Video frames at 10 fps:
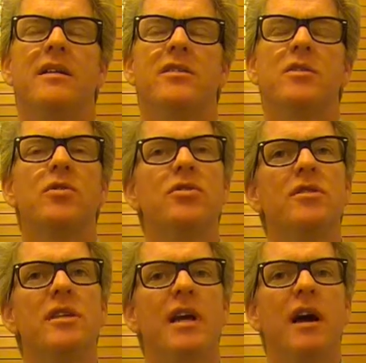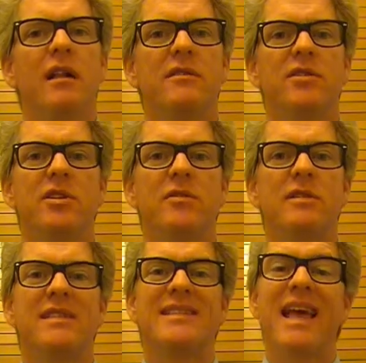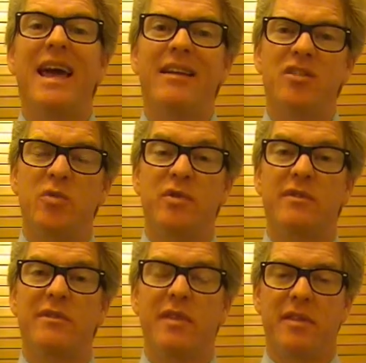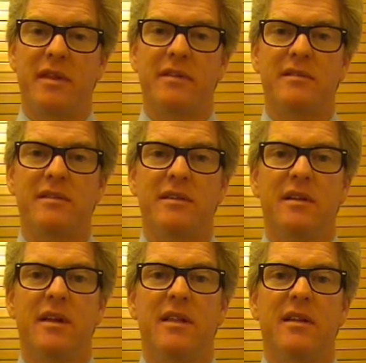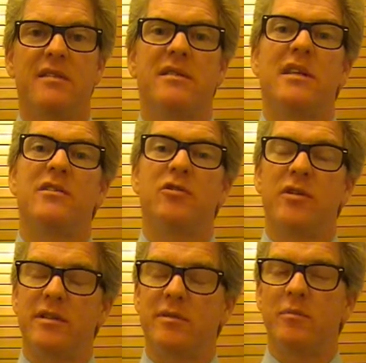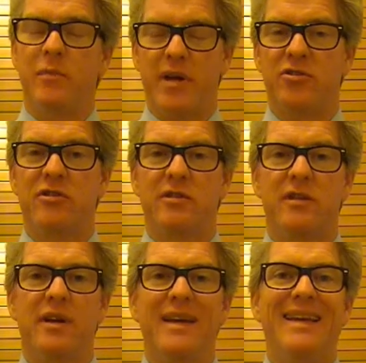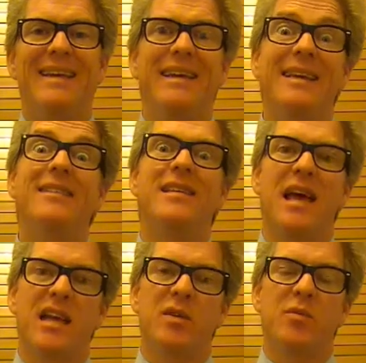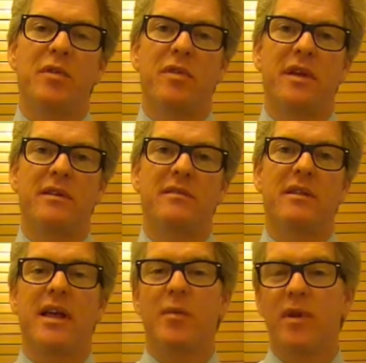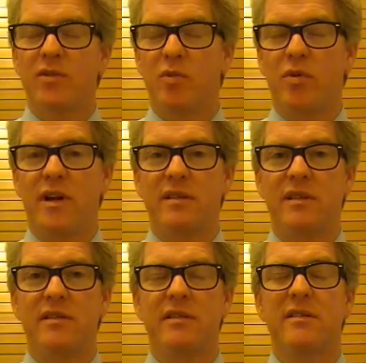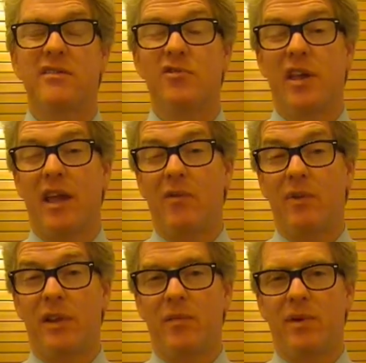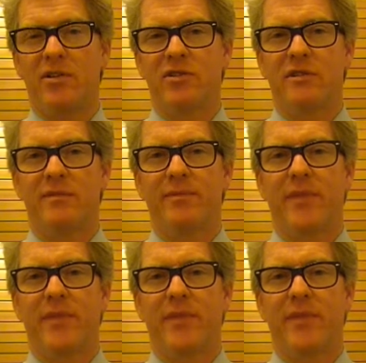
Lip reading: Social psychology uses tangible things, that is, things you can measure, intangible things like mental processes that you can't really measure,